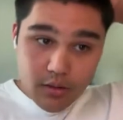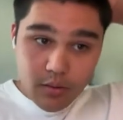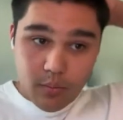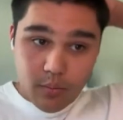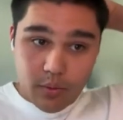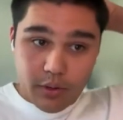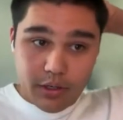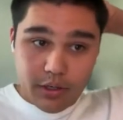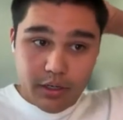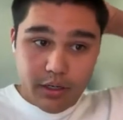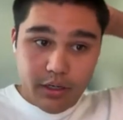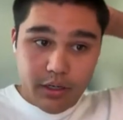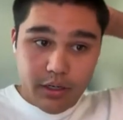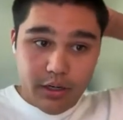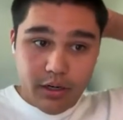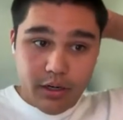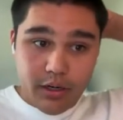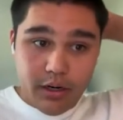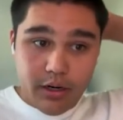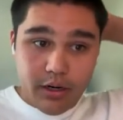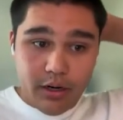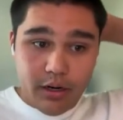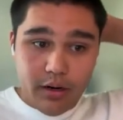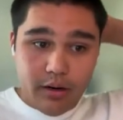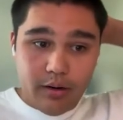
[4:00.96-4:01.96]
we're
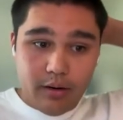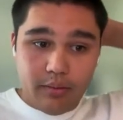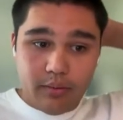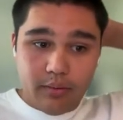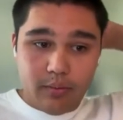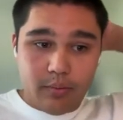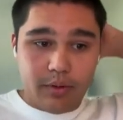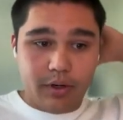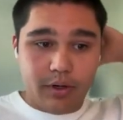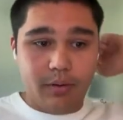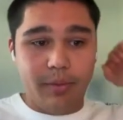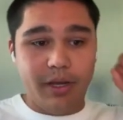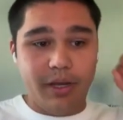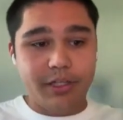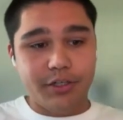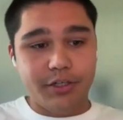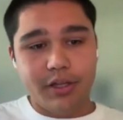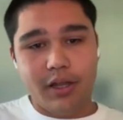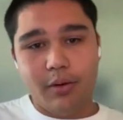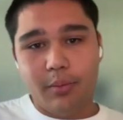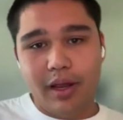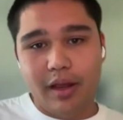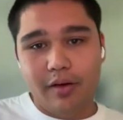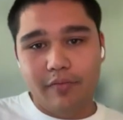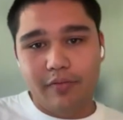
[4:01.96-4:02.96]
gonna make
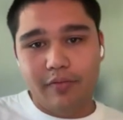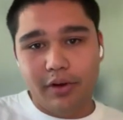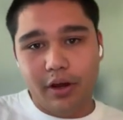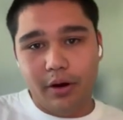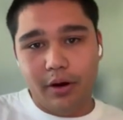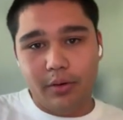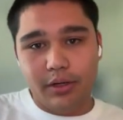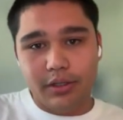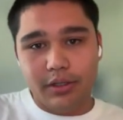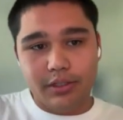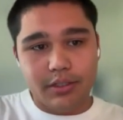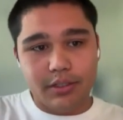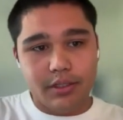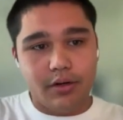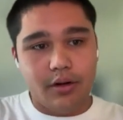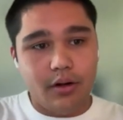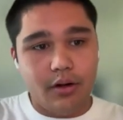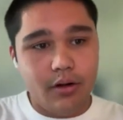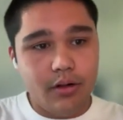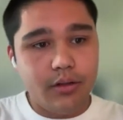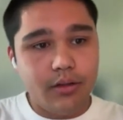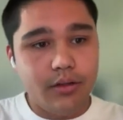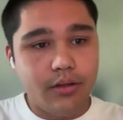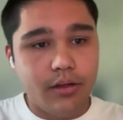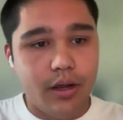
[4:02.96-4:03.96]
sure that we have Node
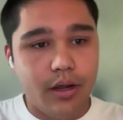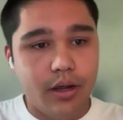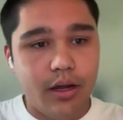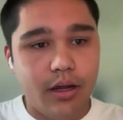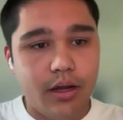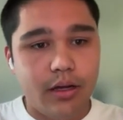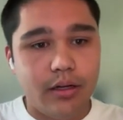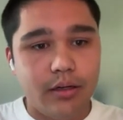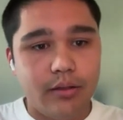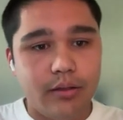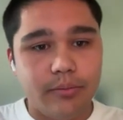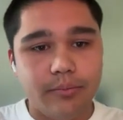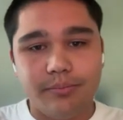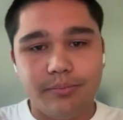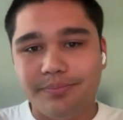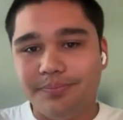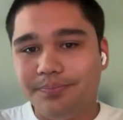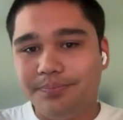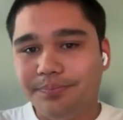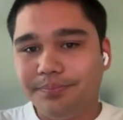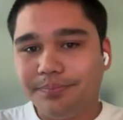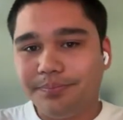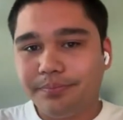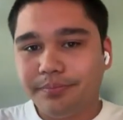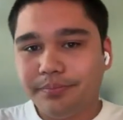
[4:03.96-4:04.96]
installed,
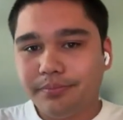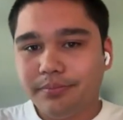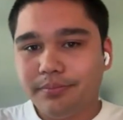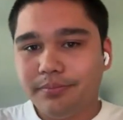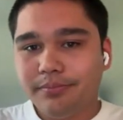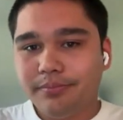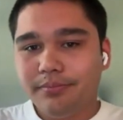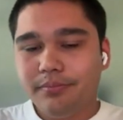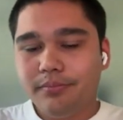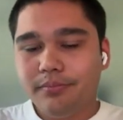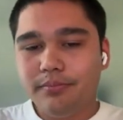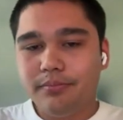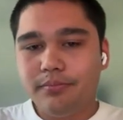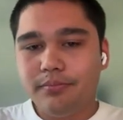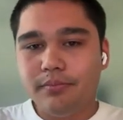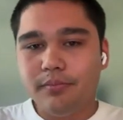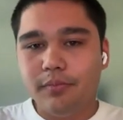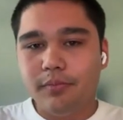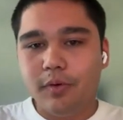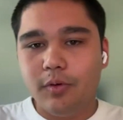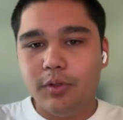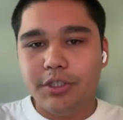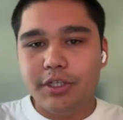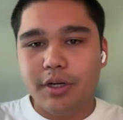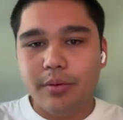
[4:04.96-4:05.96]

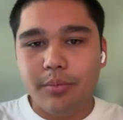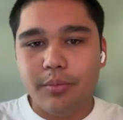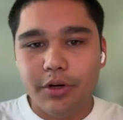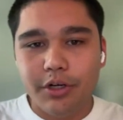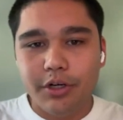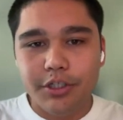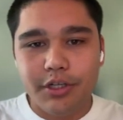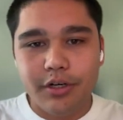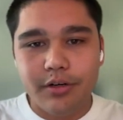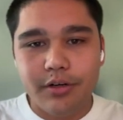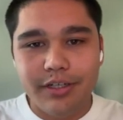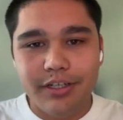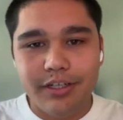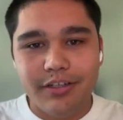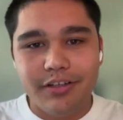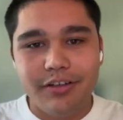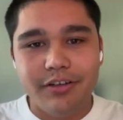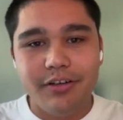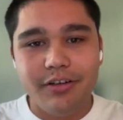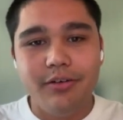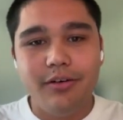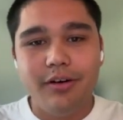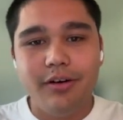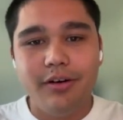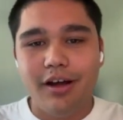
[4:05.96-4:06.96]
which I'm pretty sure we
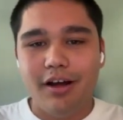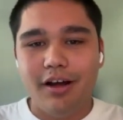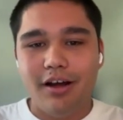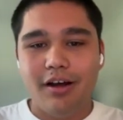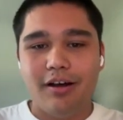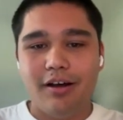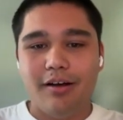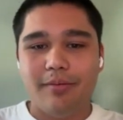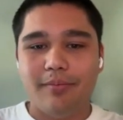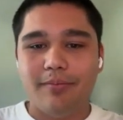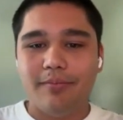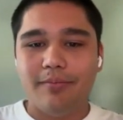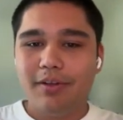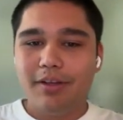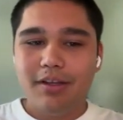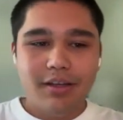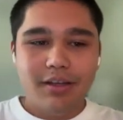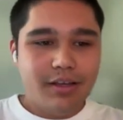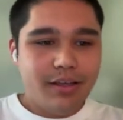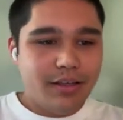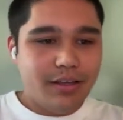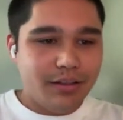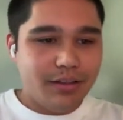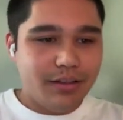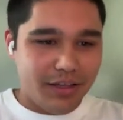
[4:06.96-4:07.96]
do.
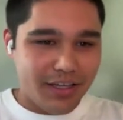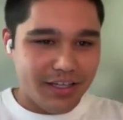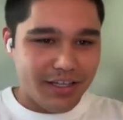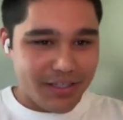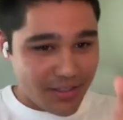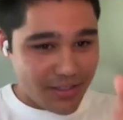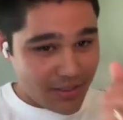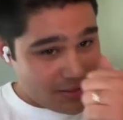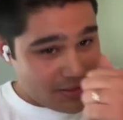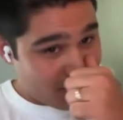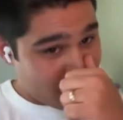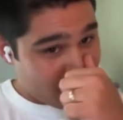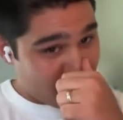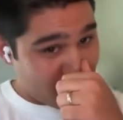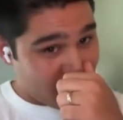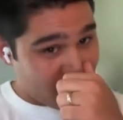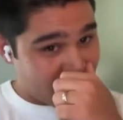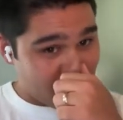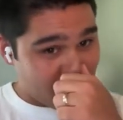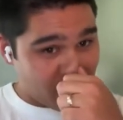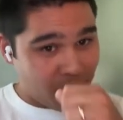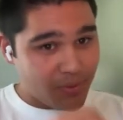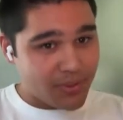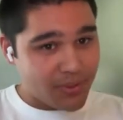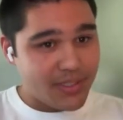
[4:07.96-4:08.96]
This
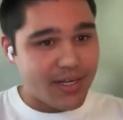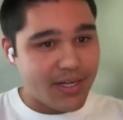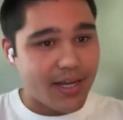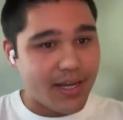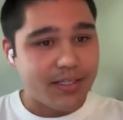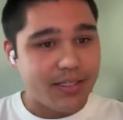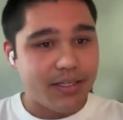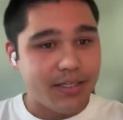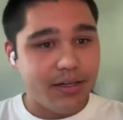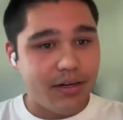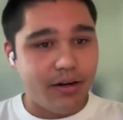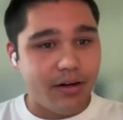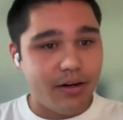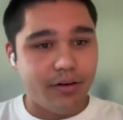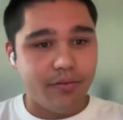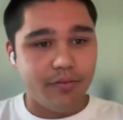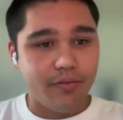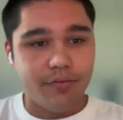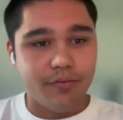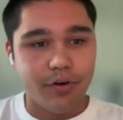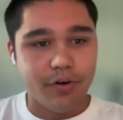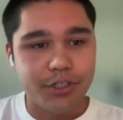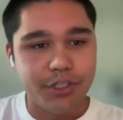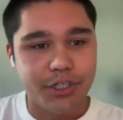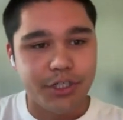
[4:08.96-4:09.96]
one was tested on
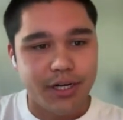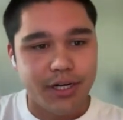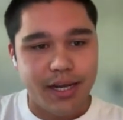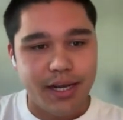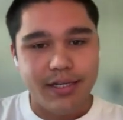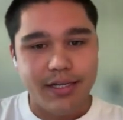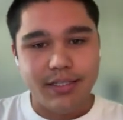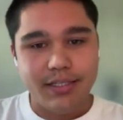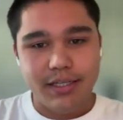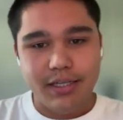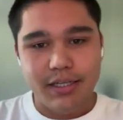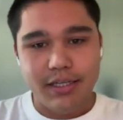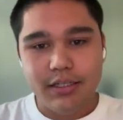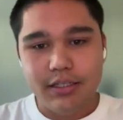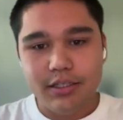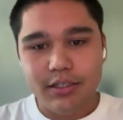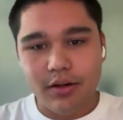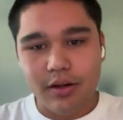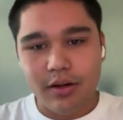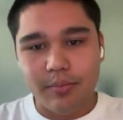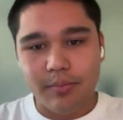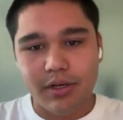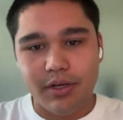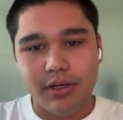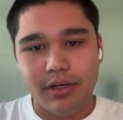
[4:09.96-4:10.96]
version 18,
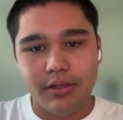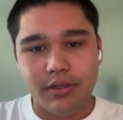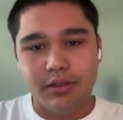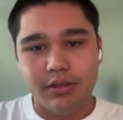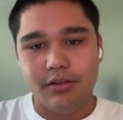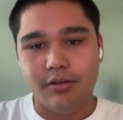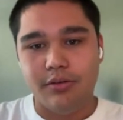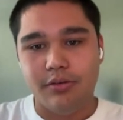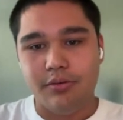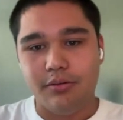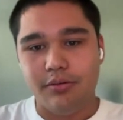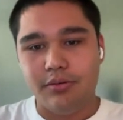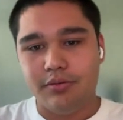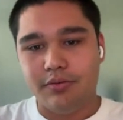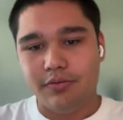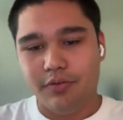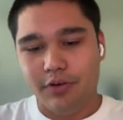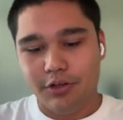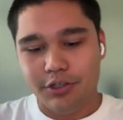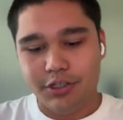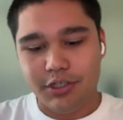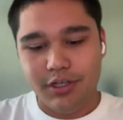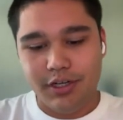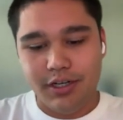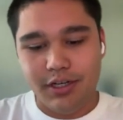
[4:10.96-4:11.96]
so I'm gonna use
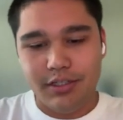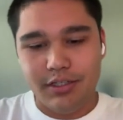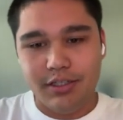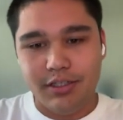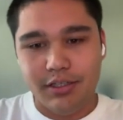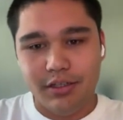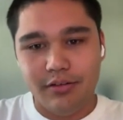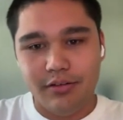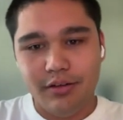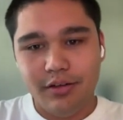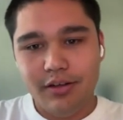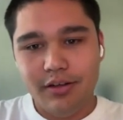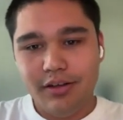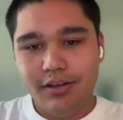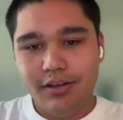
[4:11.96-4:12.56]
version 18.